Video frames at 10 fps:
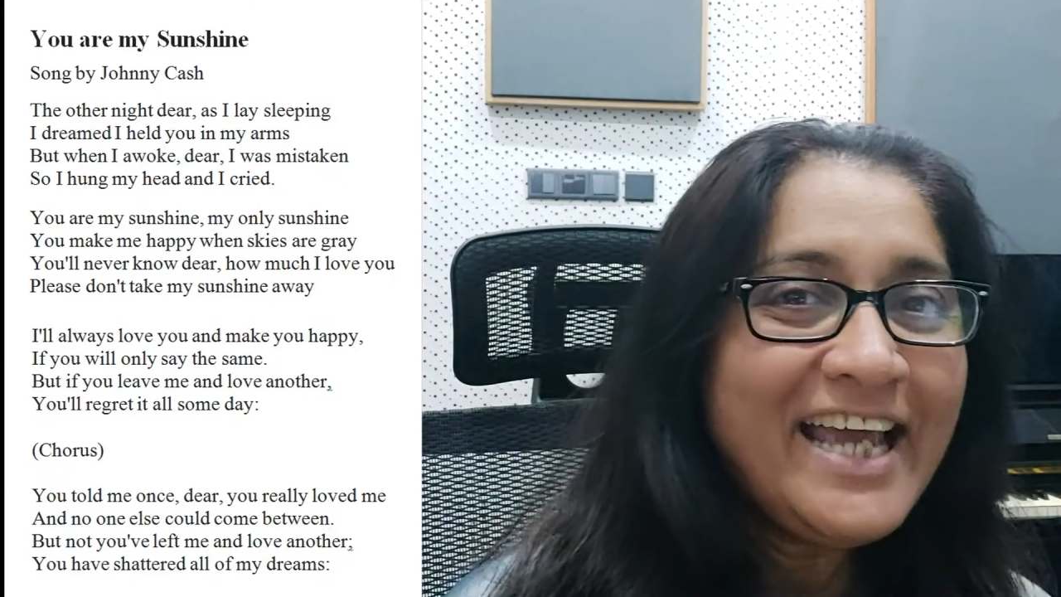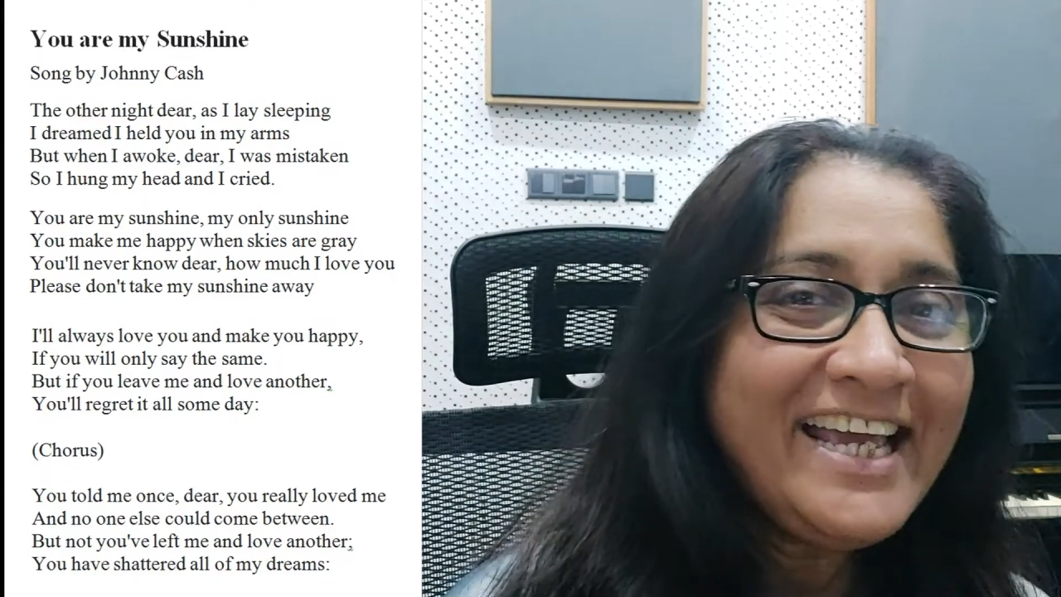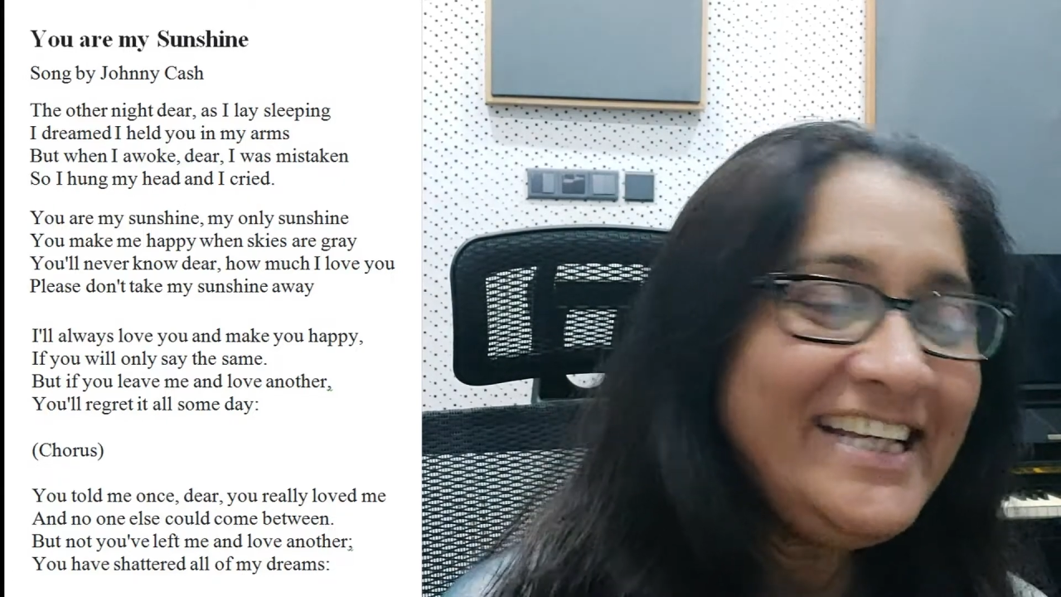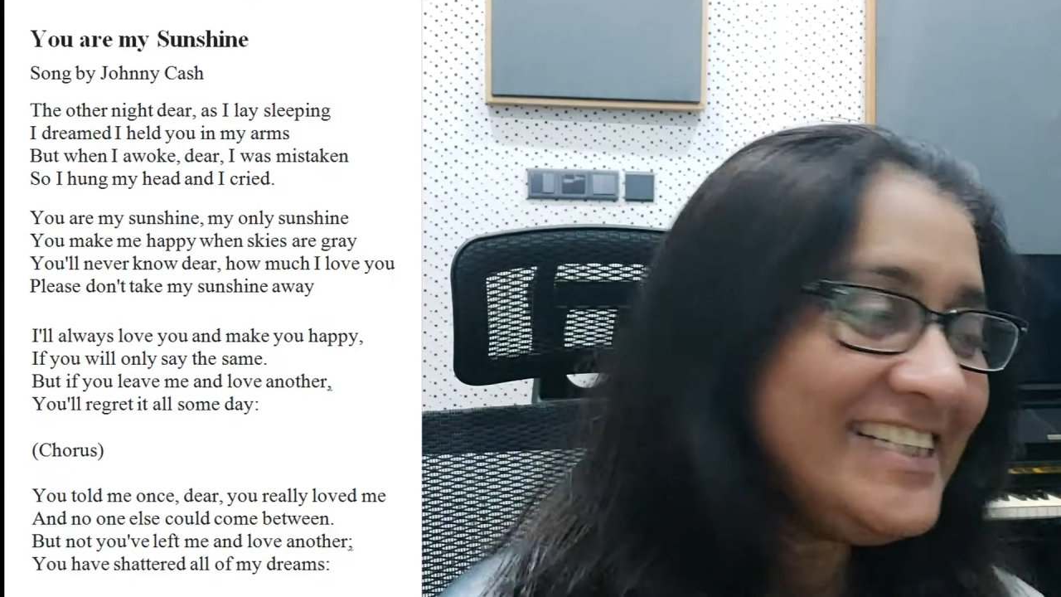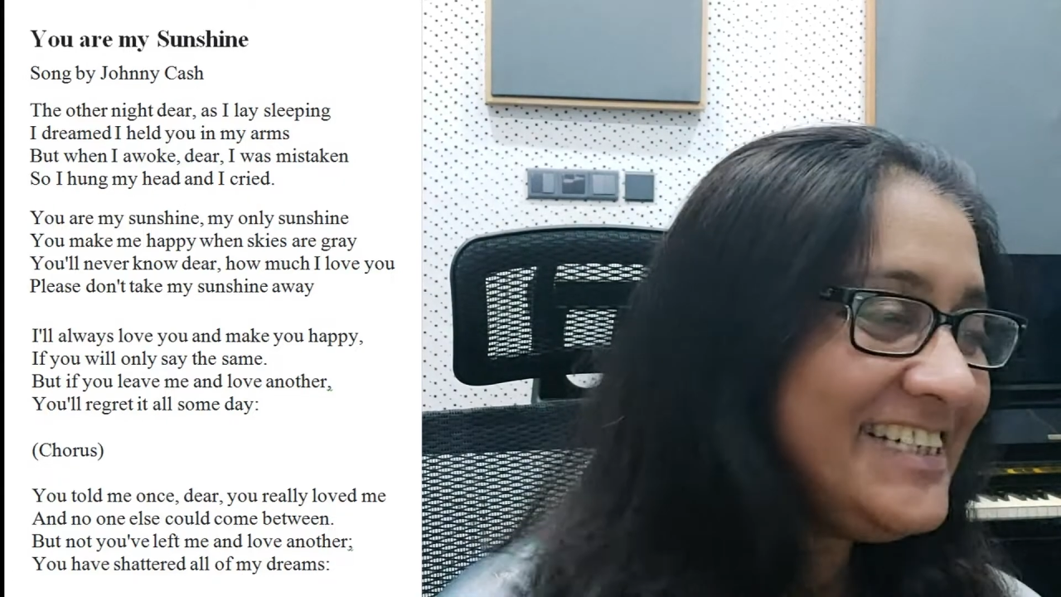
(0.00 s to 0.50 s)

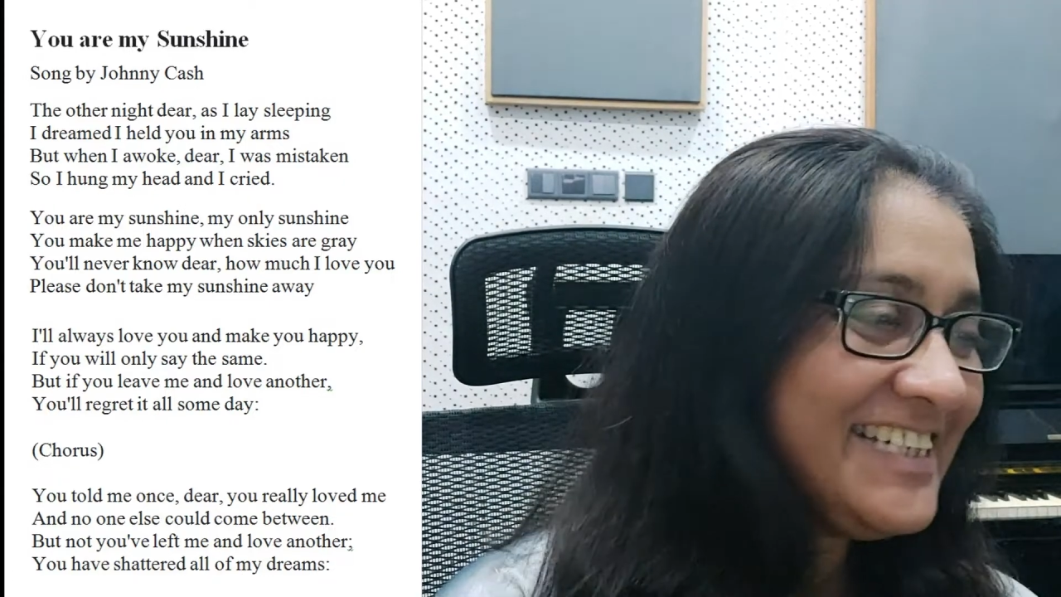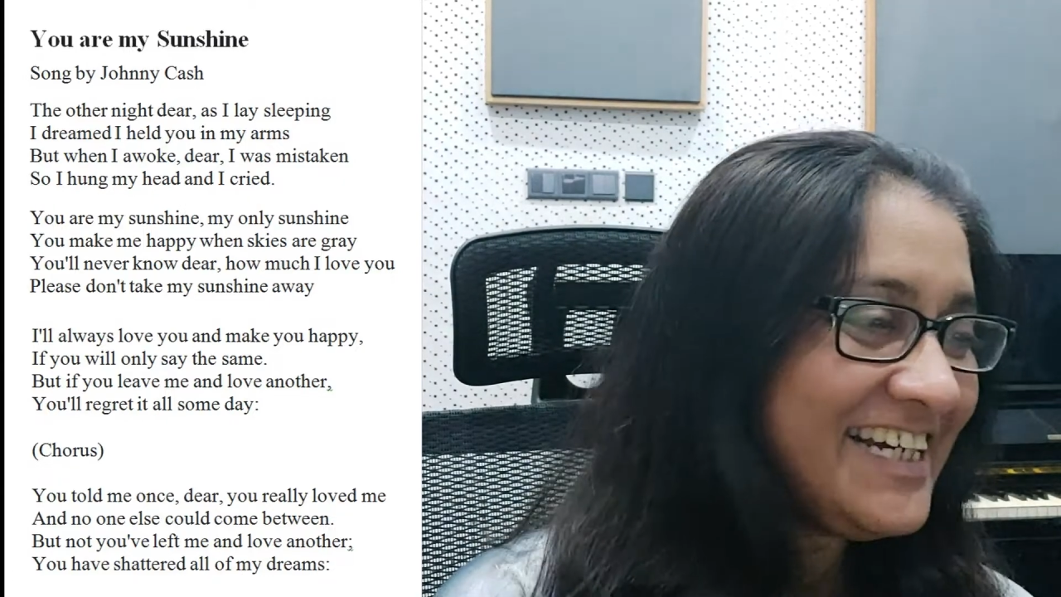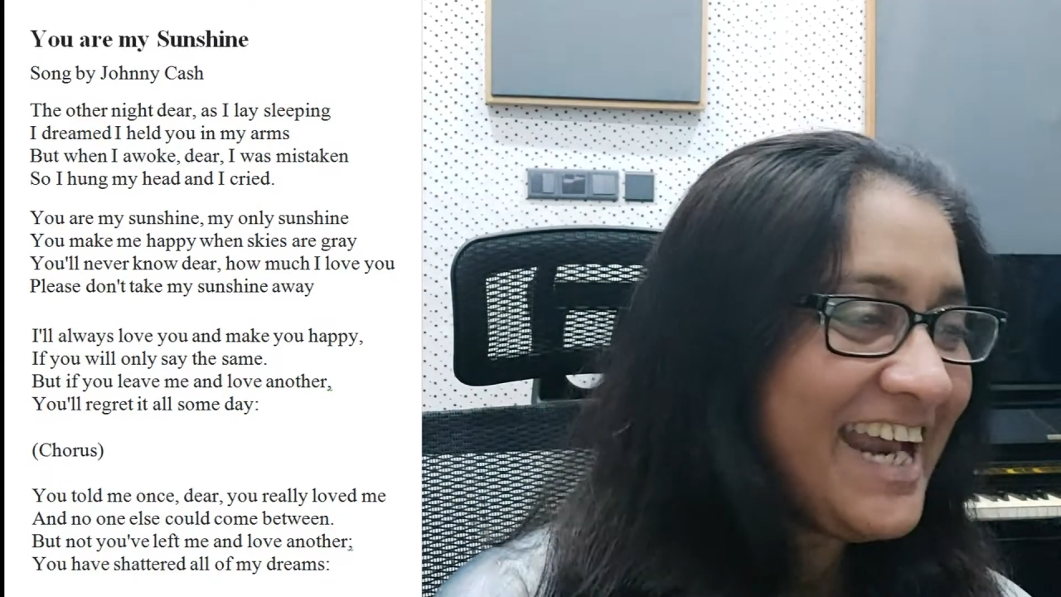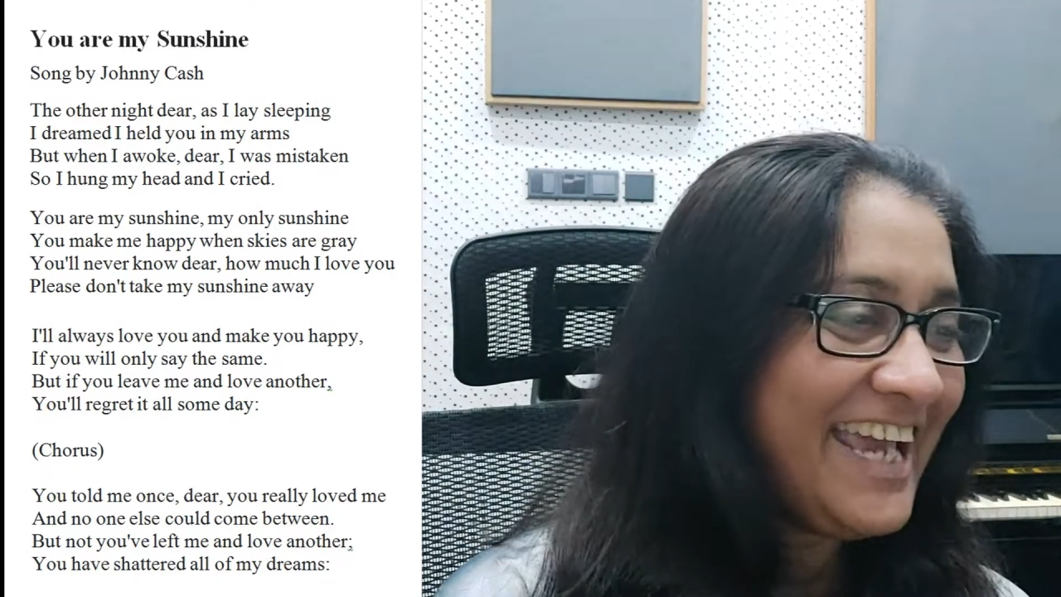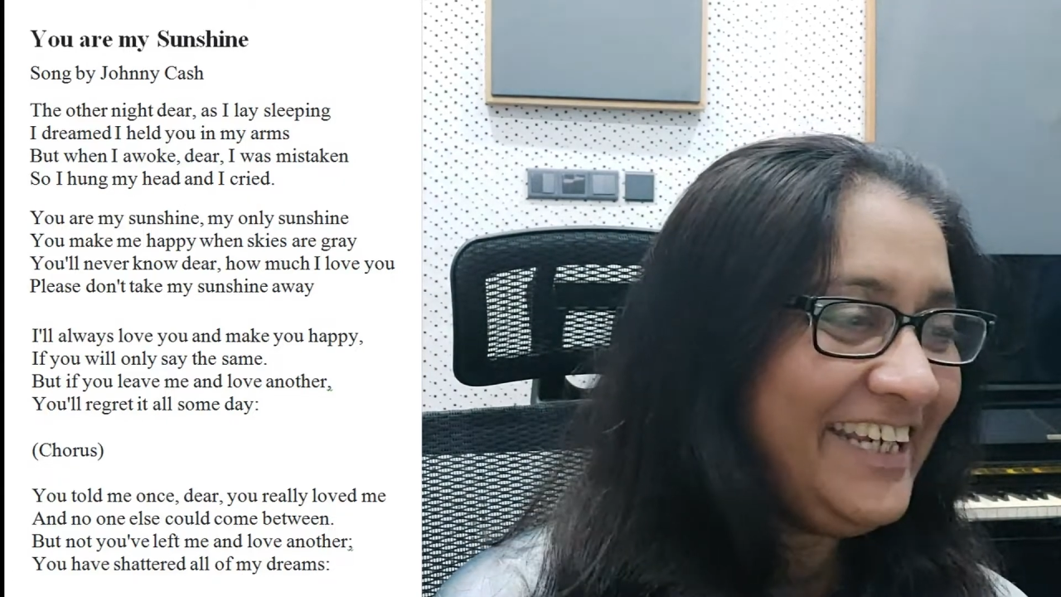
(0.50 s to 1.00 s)
I just
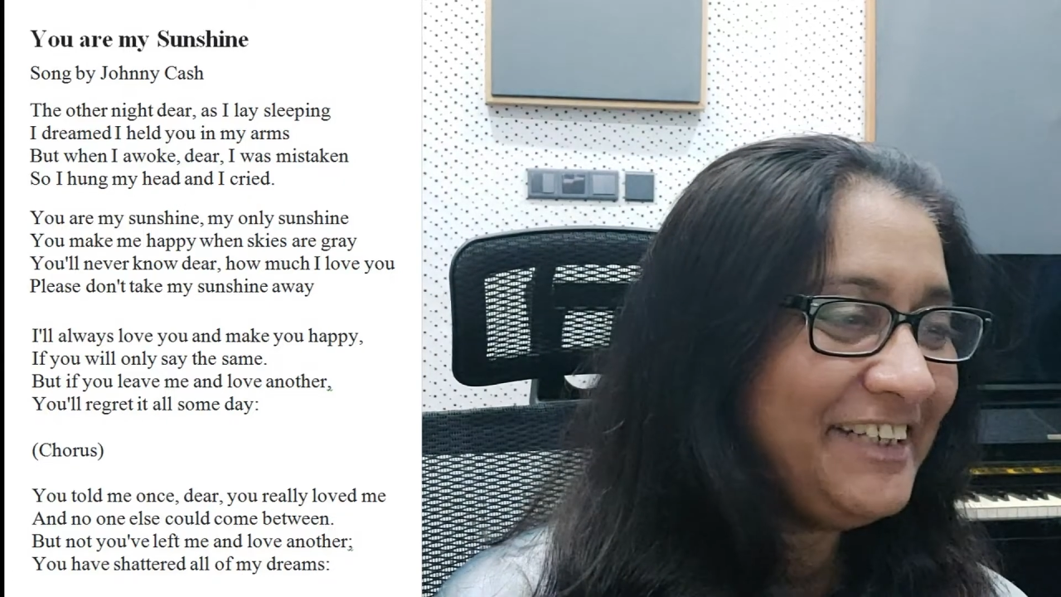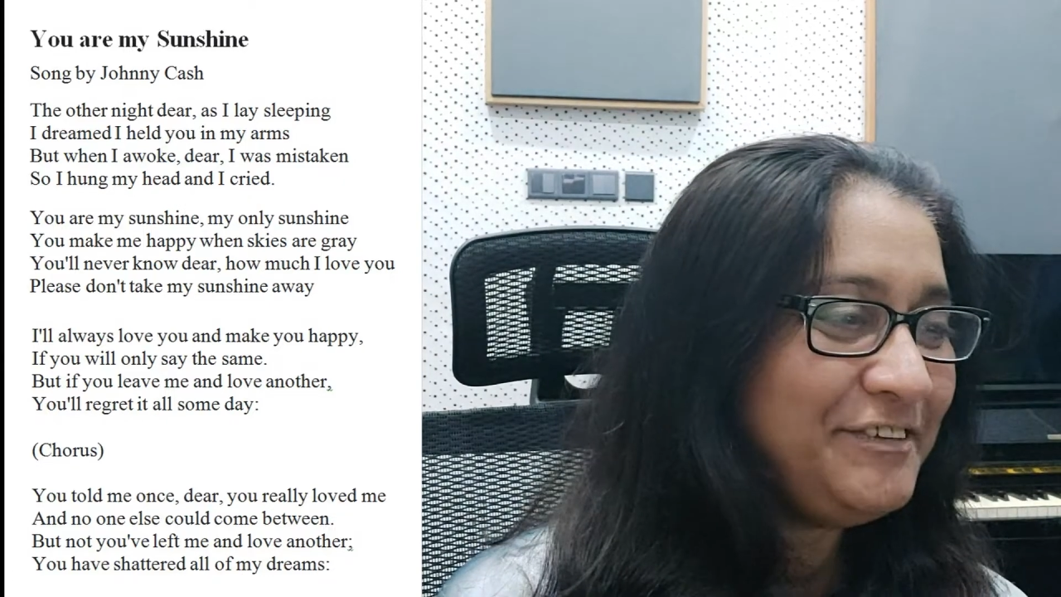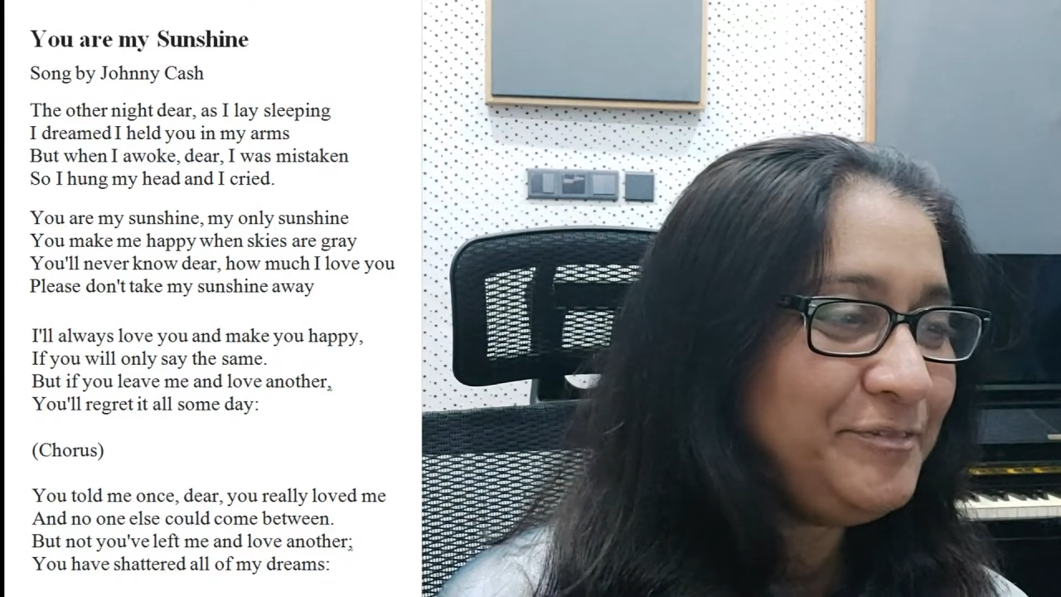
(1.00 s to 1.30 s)
cried.